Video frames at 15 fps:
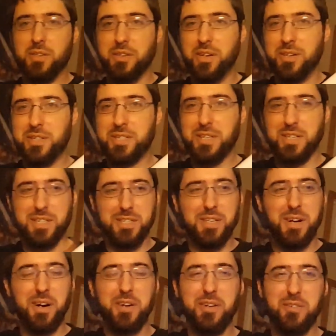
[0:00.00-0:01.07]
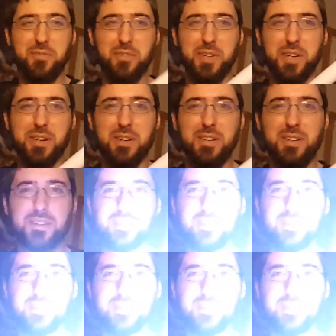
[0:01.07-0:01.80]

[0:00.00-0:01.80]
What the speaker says: you'll notice on this audio flicker,